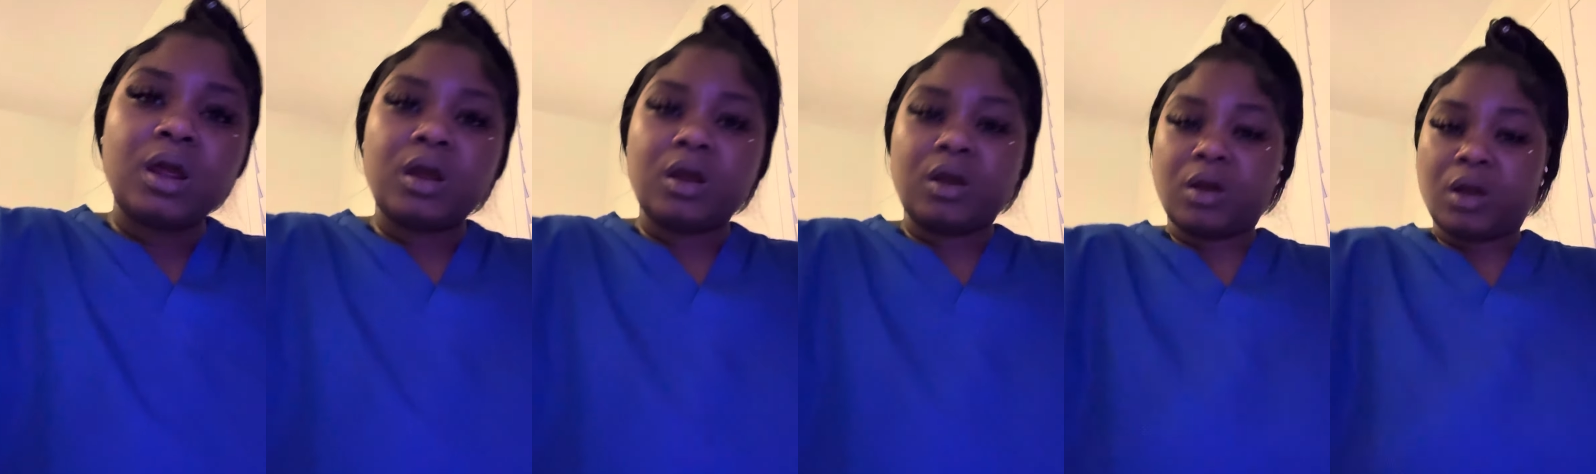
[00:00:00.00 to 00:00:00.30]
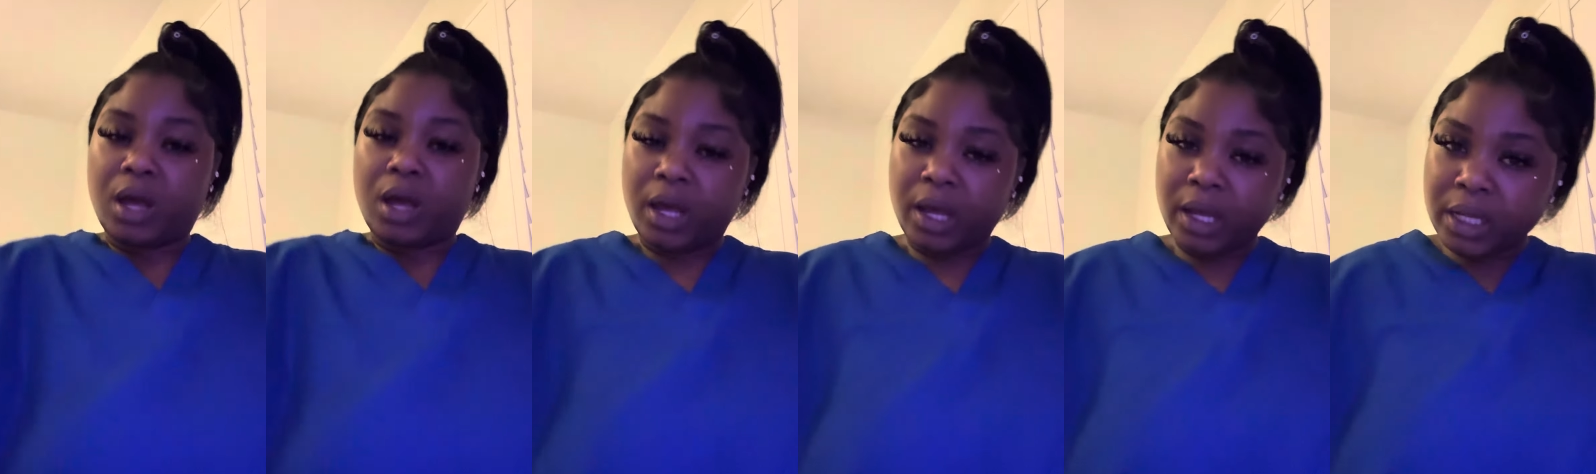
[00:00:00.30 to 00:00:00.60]

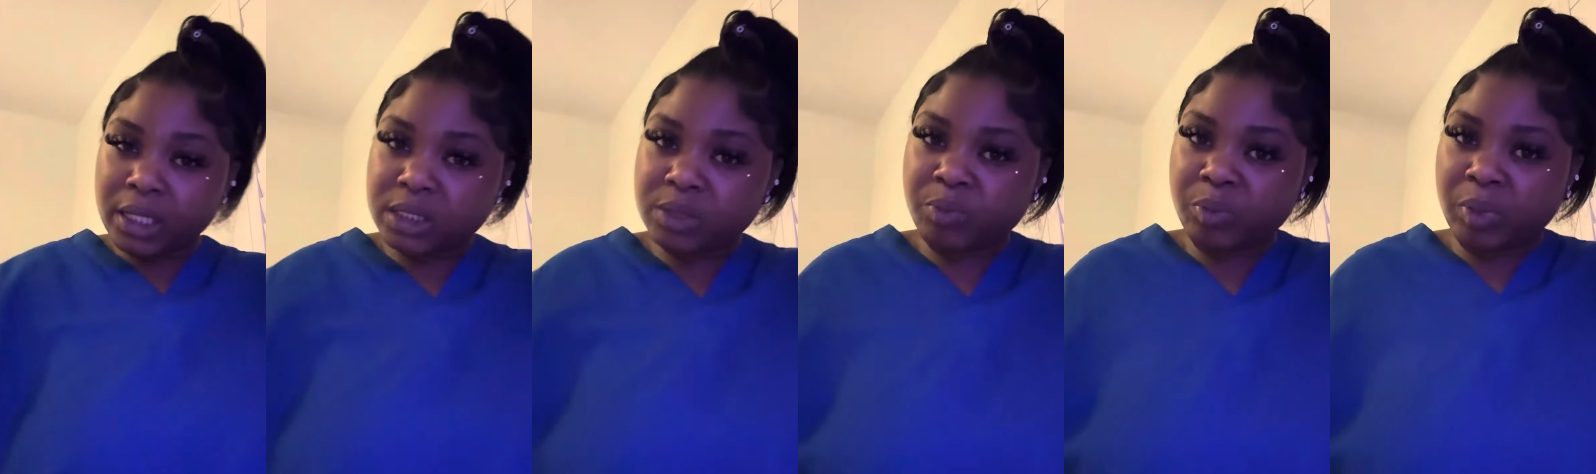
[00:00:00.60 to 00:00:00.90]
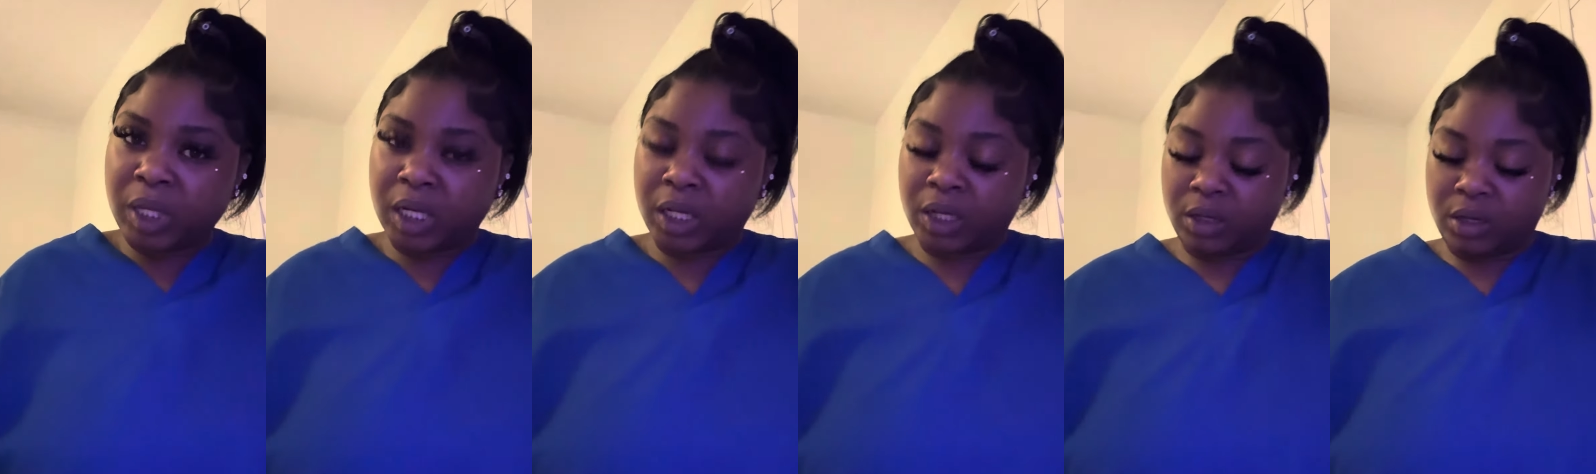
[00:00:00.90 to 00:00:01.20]

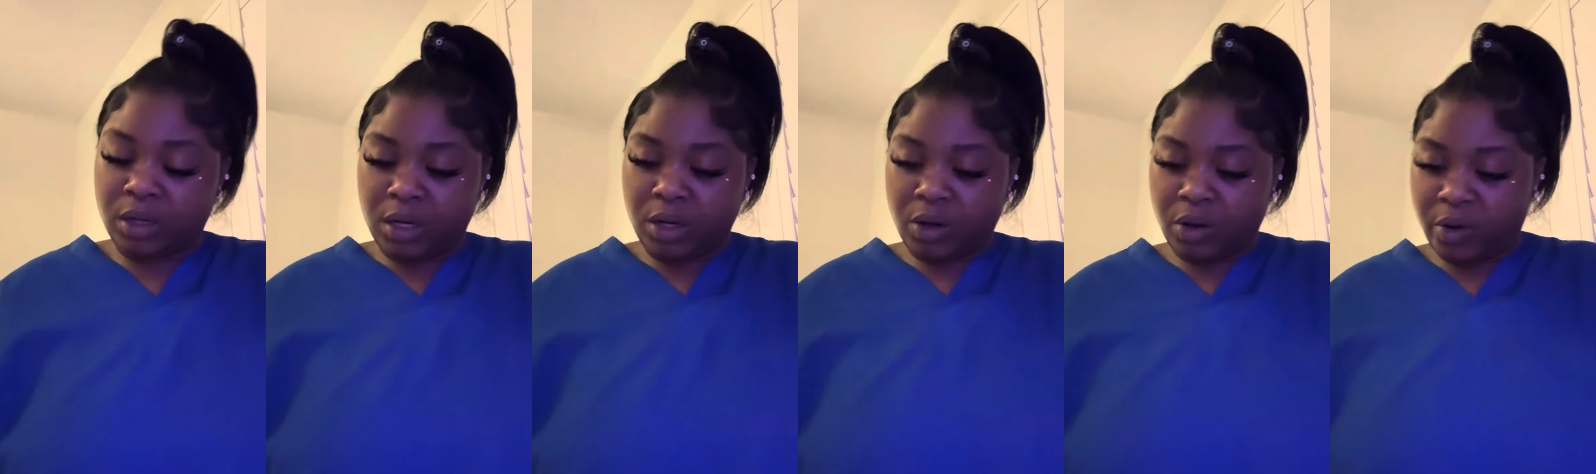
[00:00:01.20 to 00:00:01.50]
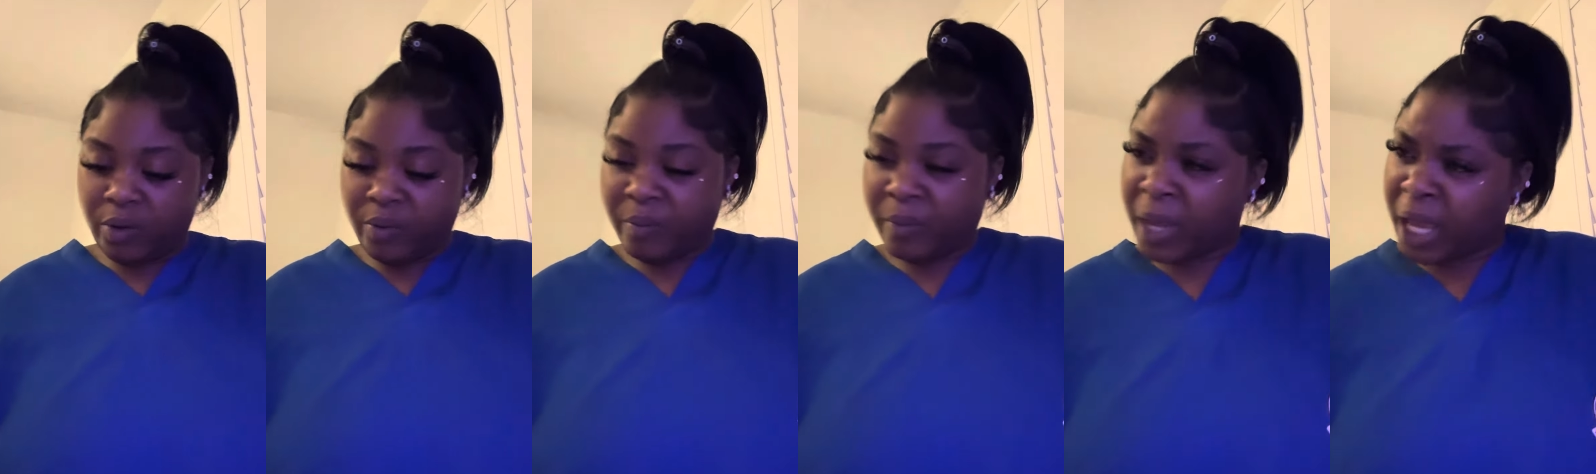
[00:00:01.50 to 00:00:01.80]
husband and
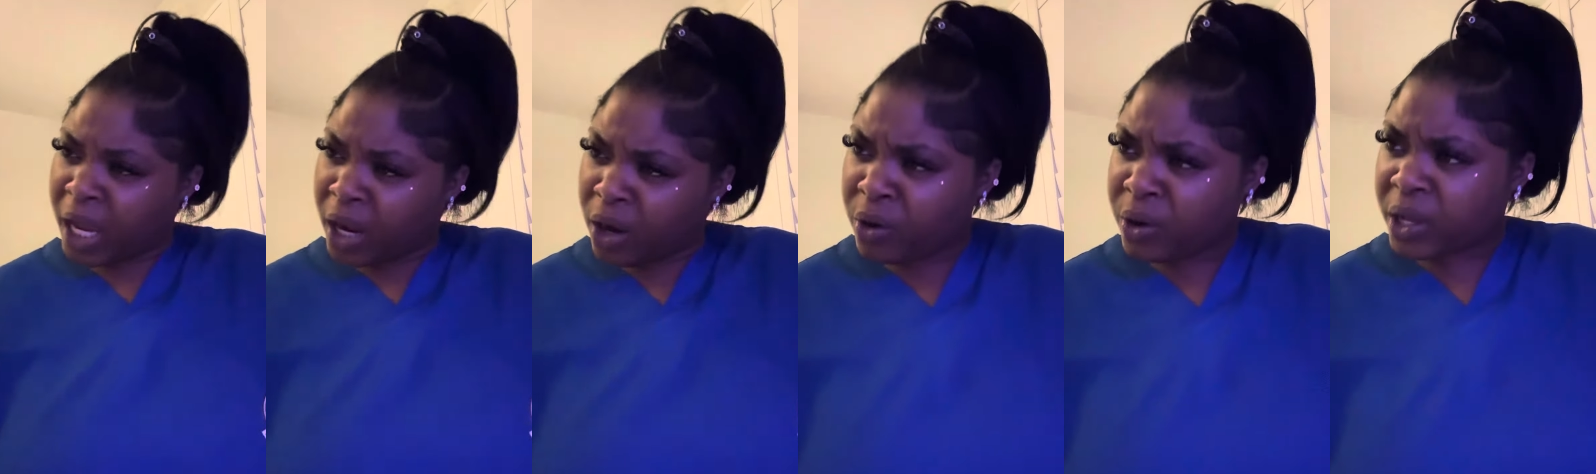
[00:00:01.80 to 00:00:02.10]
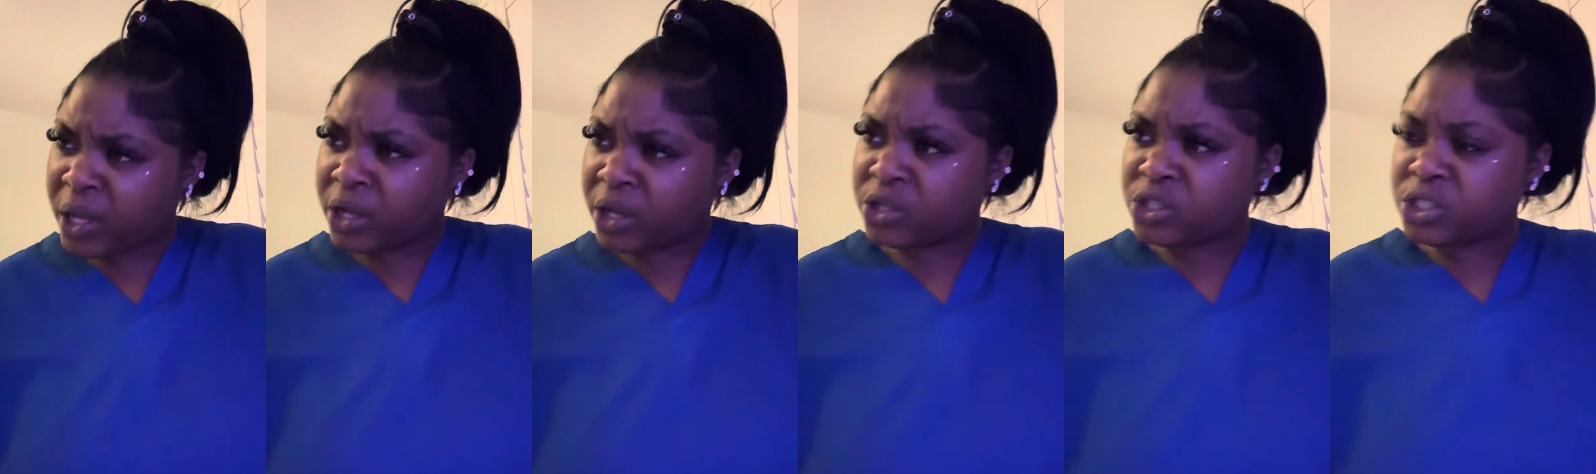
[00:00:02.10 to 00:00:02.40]
her
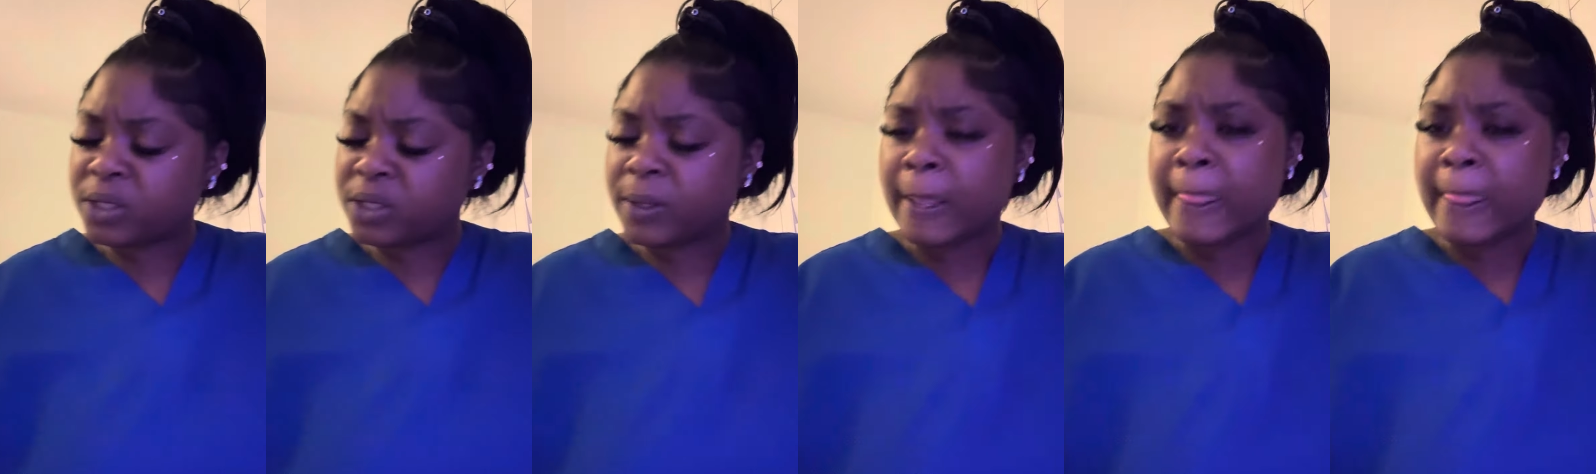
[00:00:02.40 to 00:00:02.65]
marriage